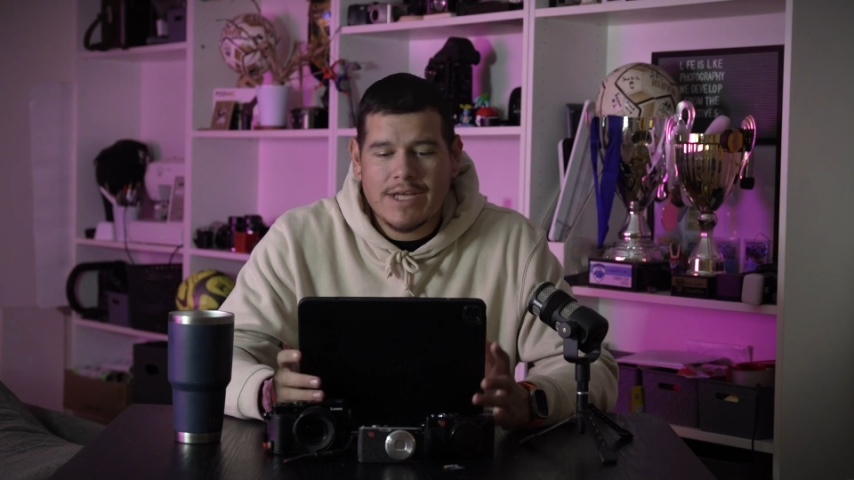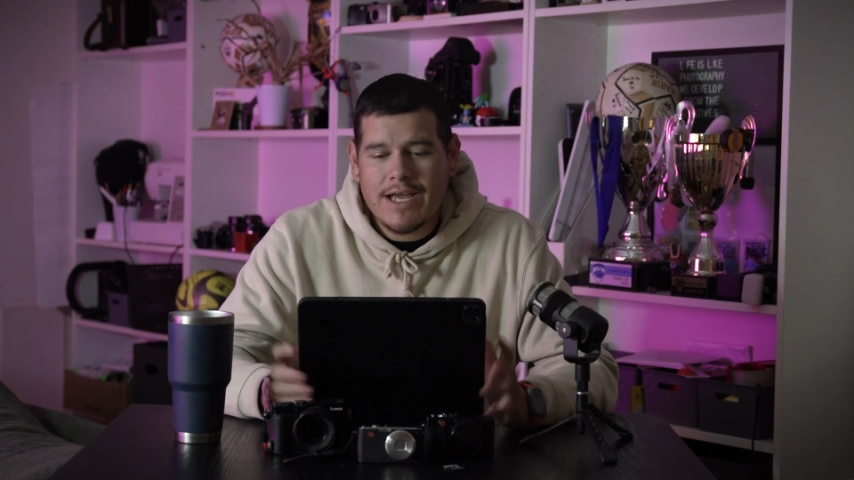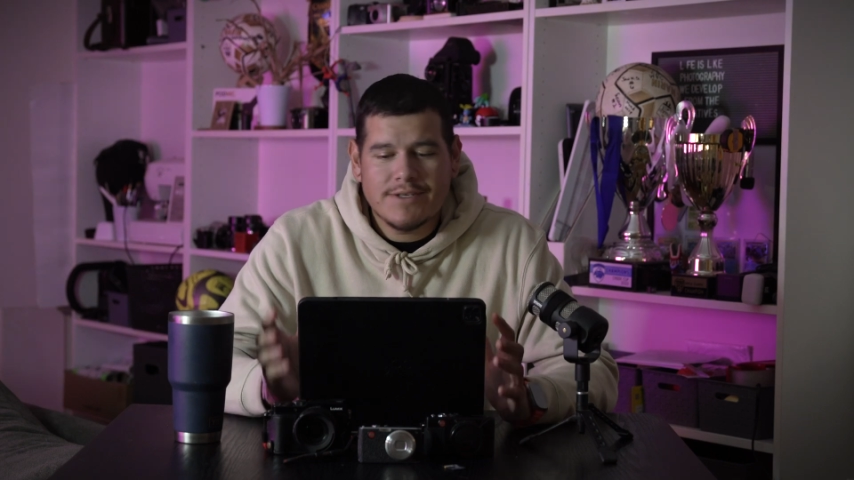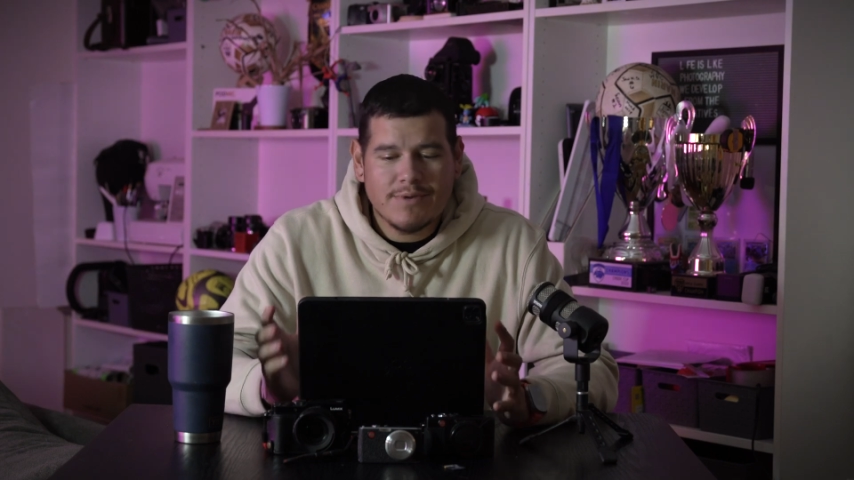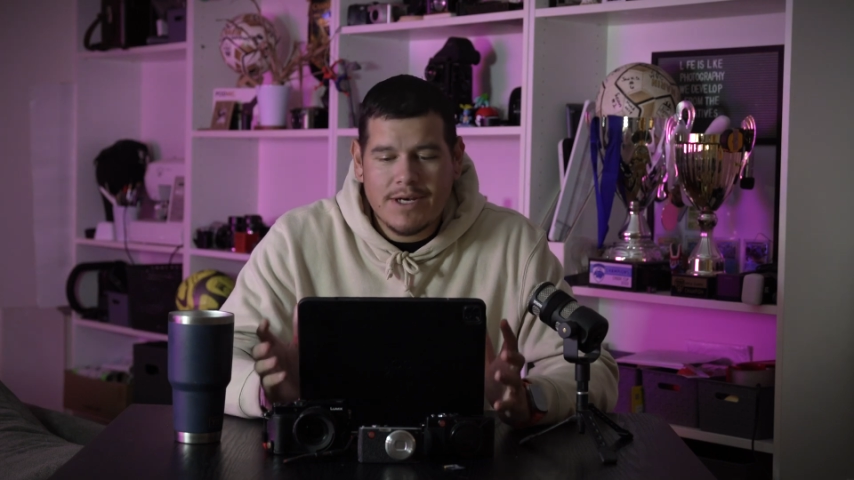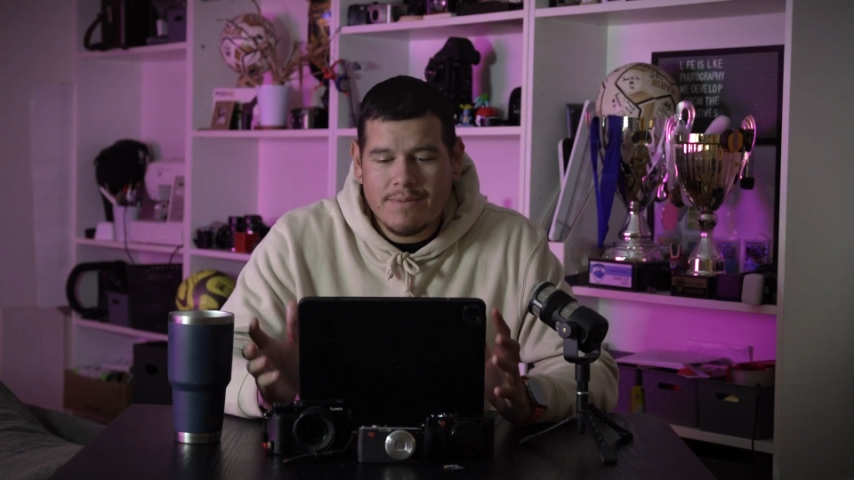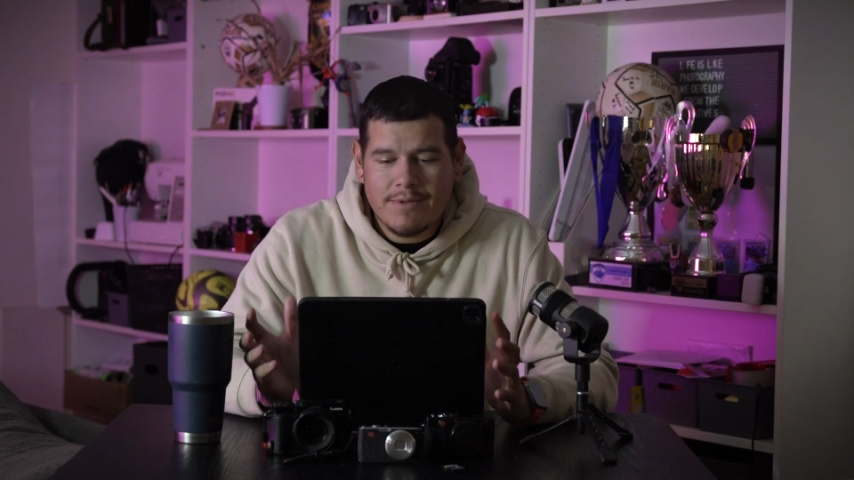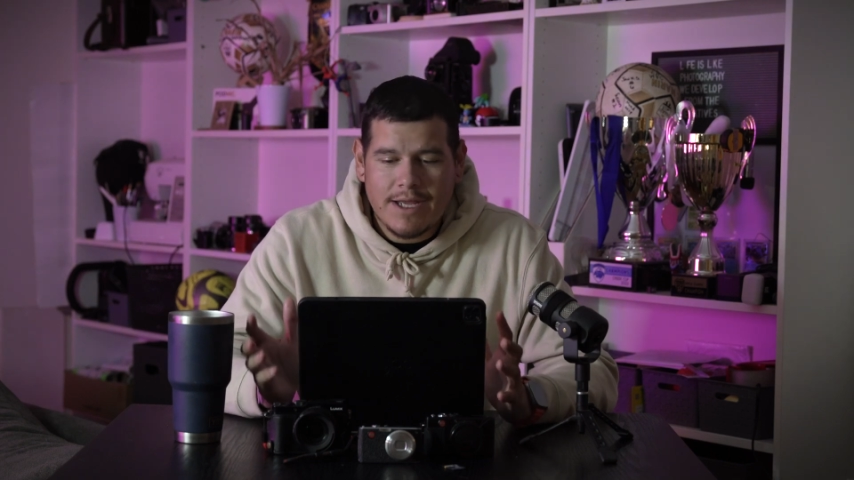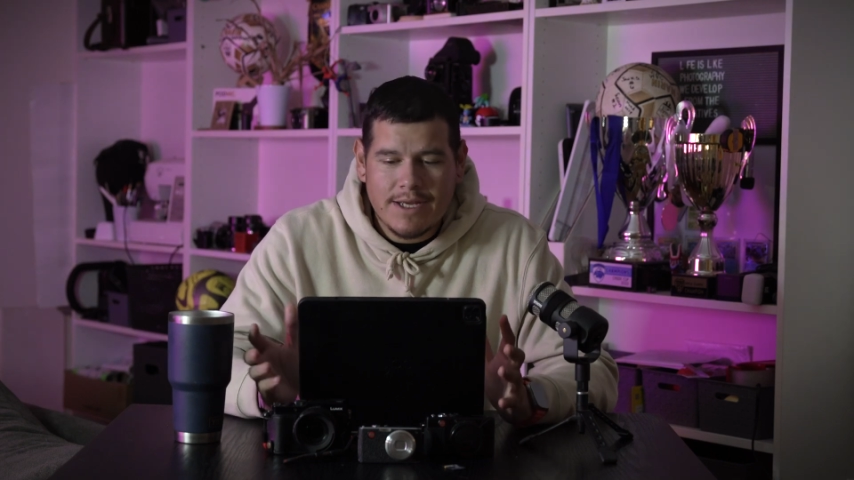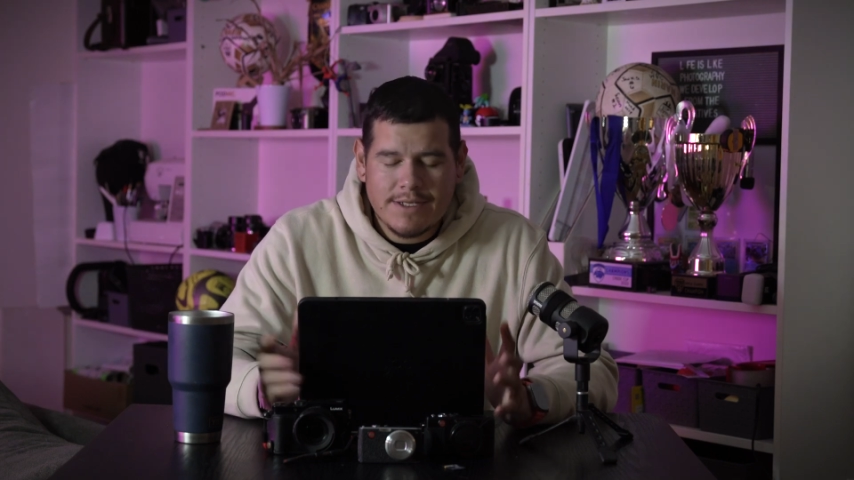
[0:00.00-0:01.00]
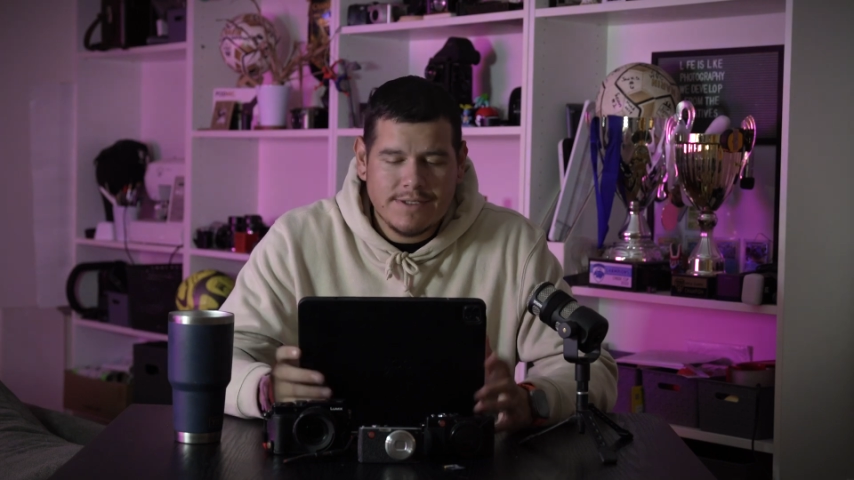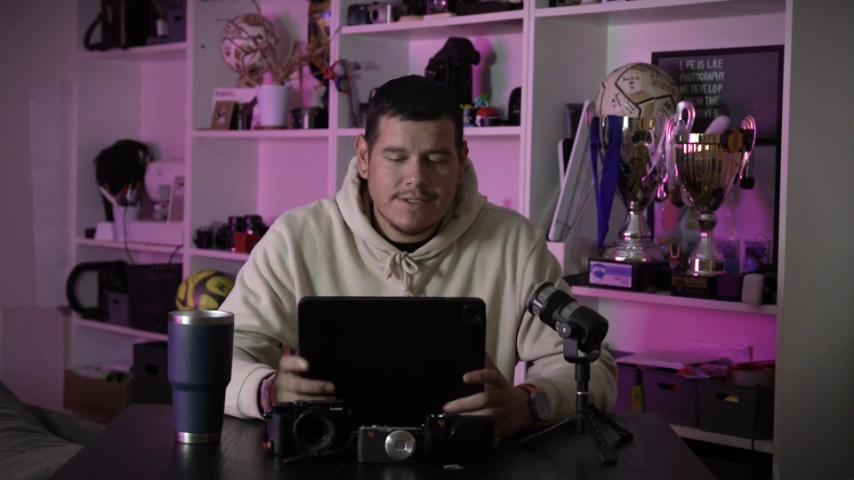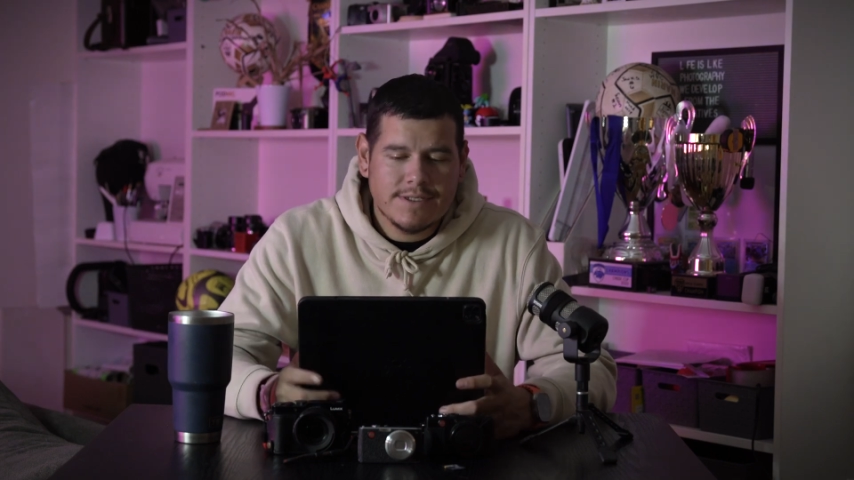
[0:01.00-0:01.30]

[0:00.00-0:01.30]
has random lines.